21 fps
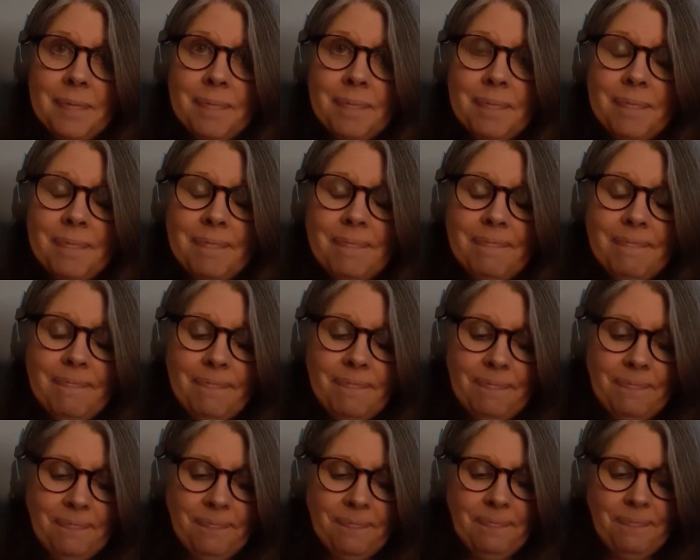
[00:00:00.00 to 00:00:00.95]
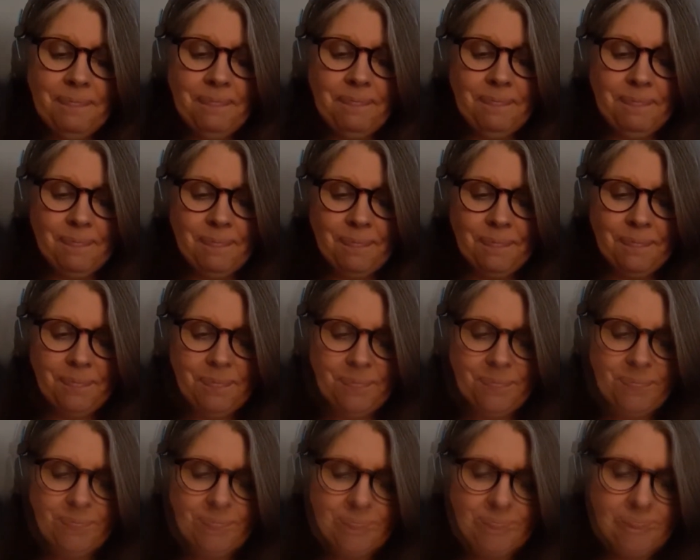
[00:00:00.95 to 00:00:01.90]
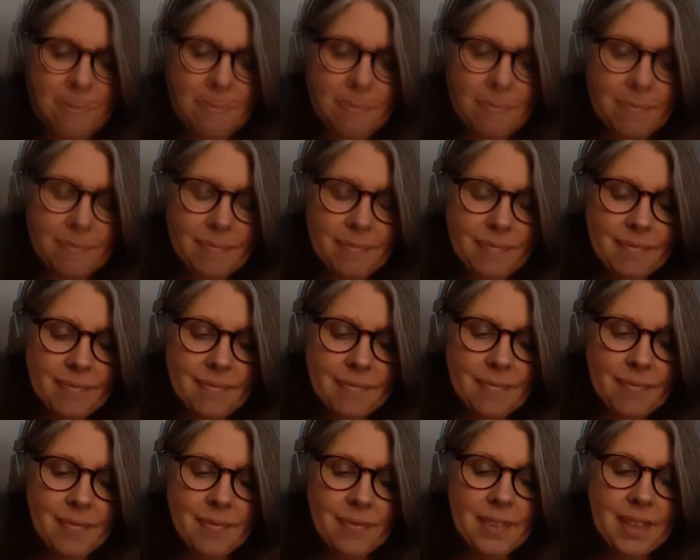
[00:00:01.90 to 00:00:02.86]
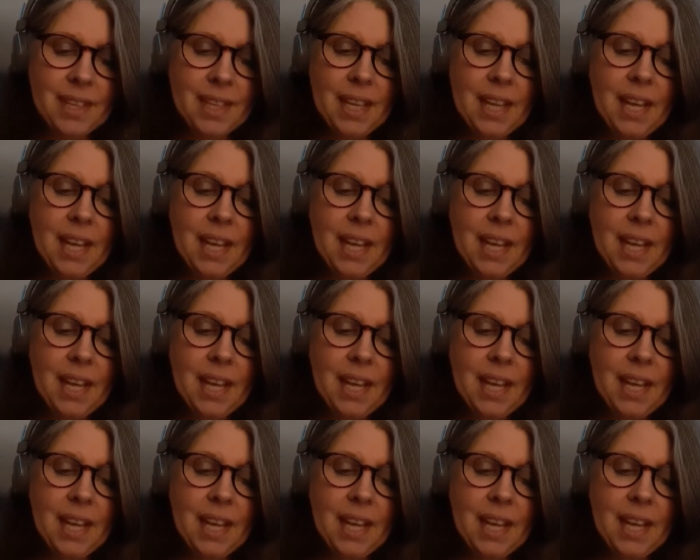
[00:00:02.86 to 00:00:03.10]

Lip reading: Nothing is said.